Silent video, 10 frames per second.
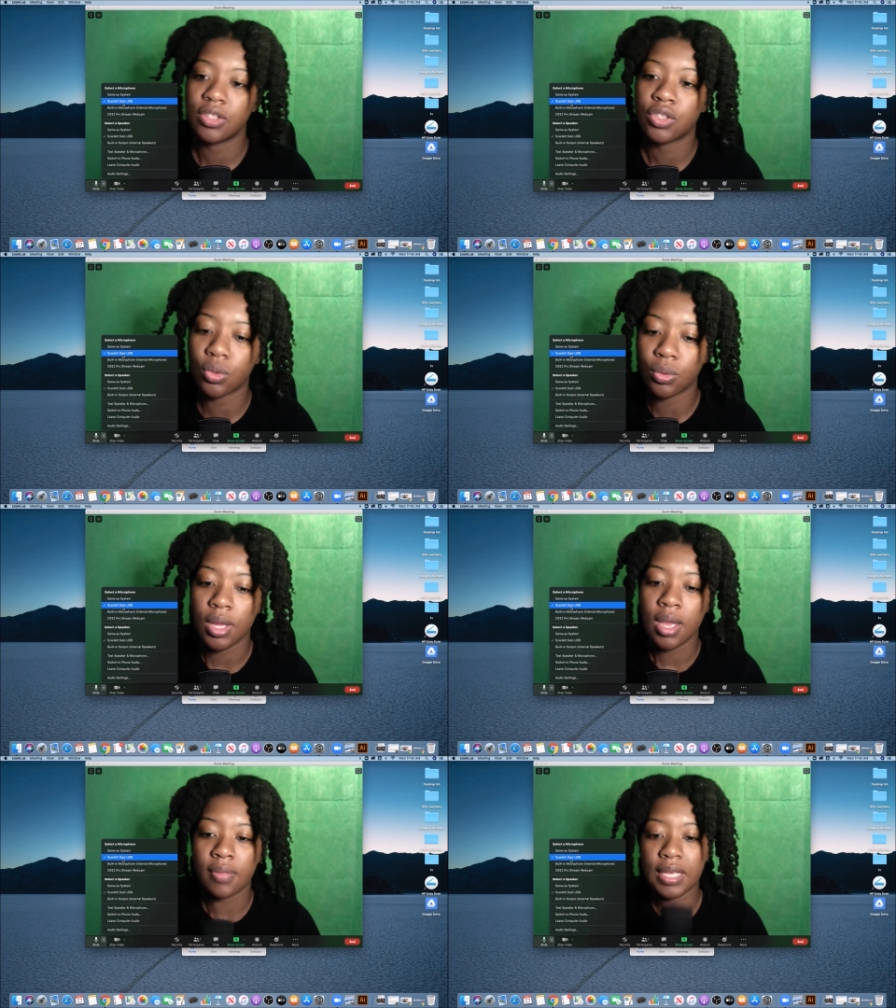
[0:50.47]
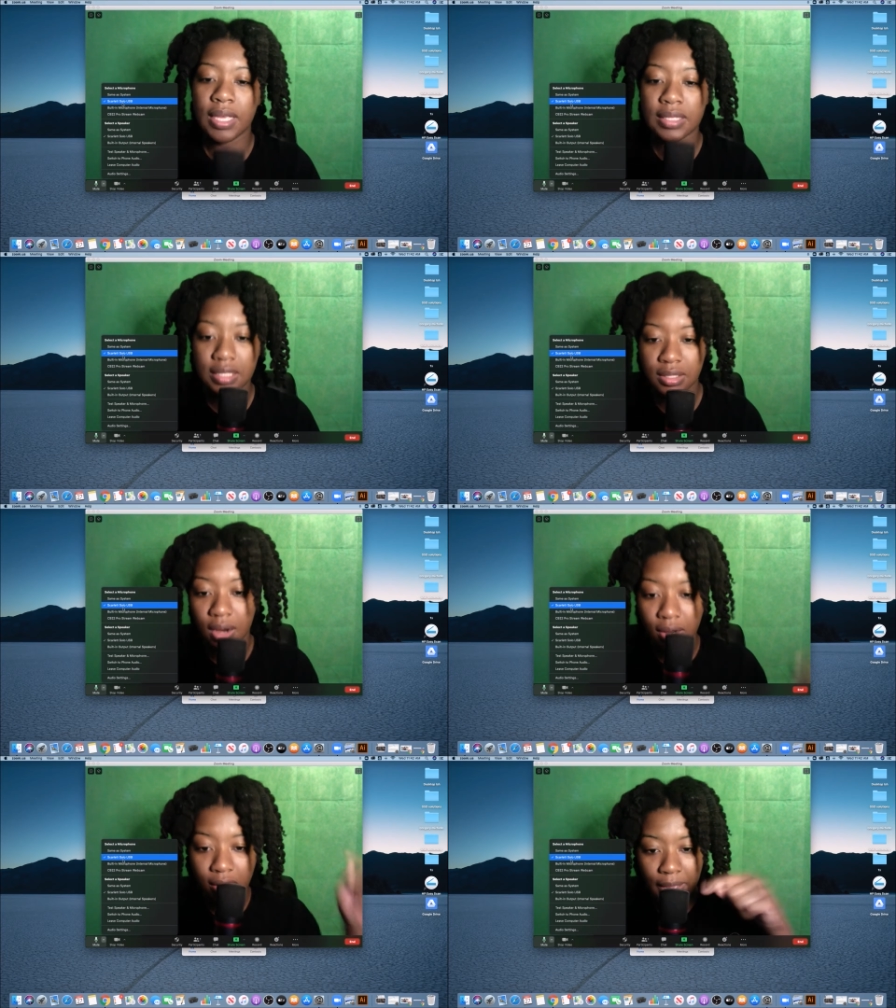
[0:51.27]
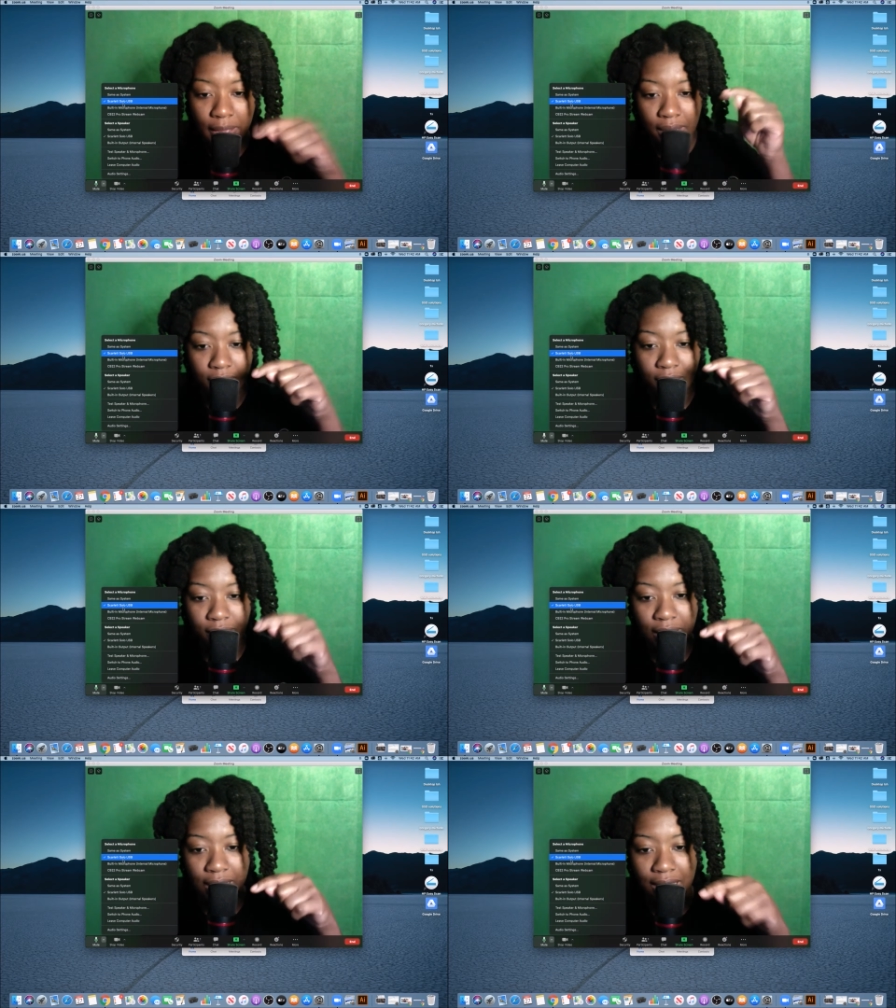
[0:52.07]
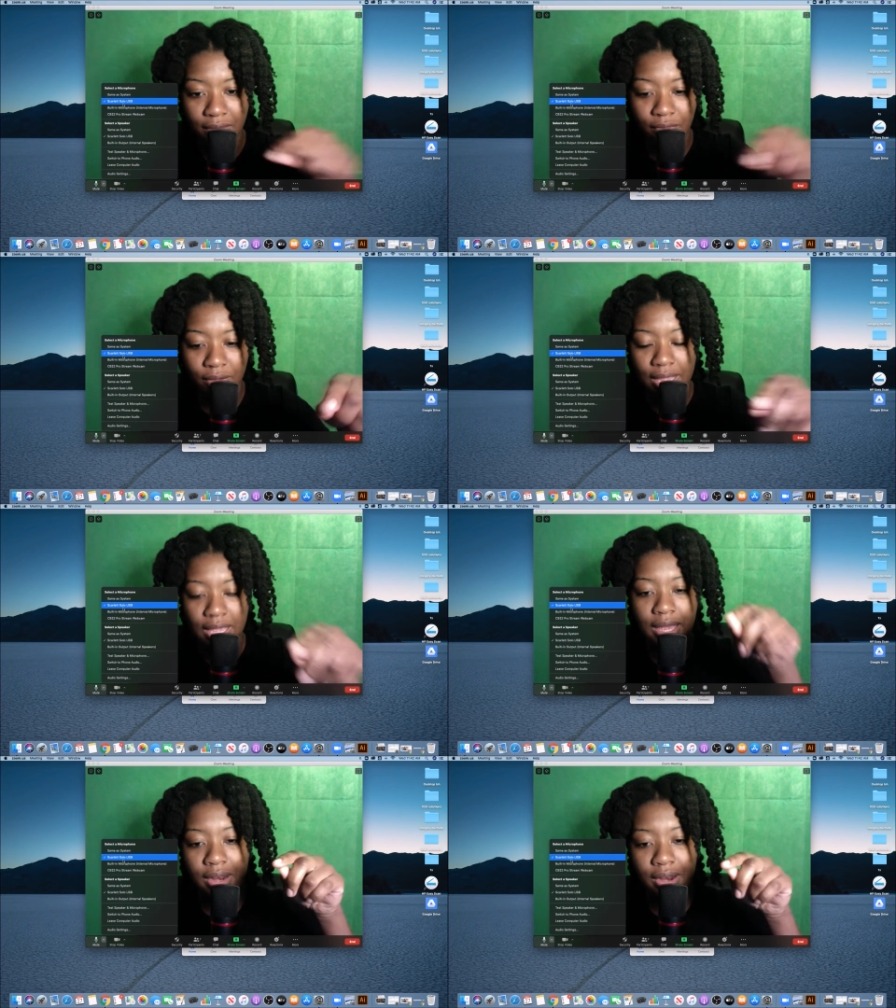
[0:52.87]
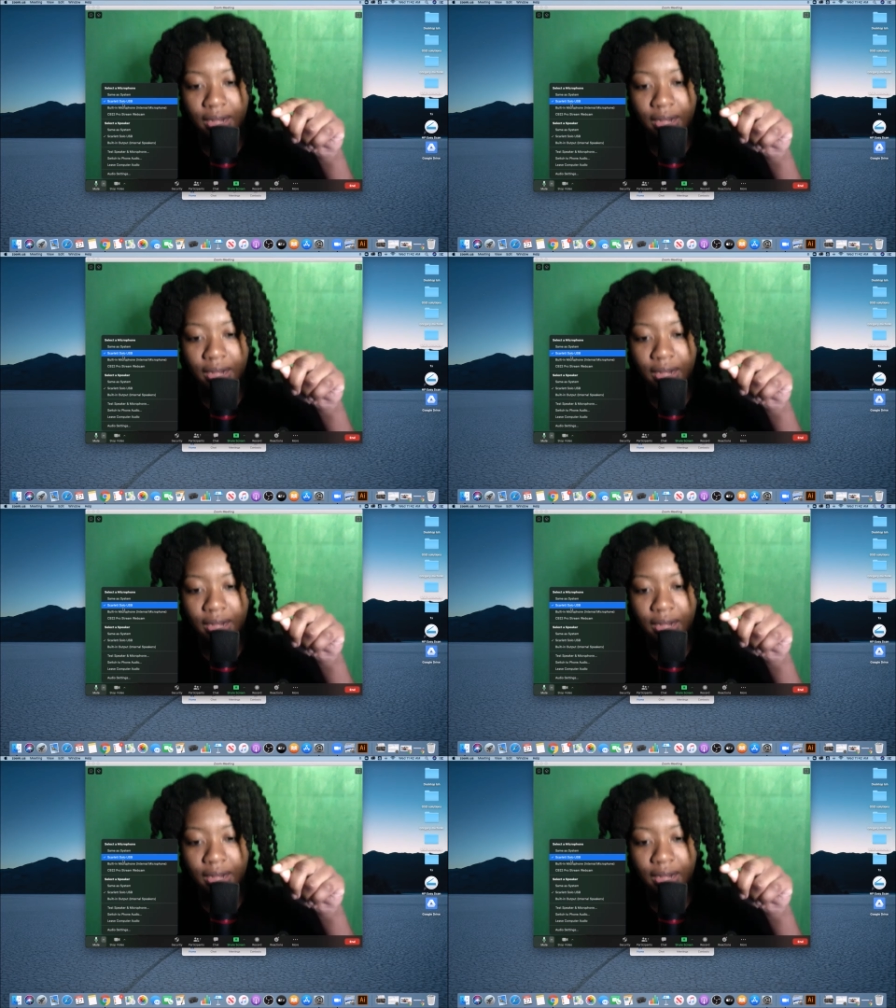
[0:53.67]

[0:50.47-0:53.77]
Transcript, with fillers: So this is the Scarlett mic that I have right here,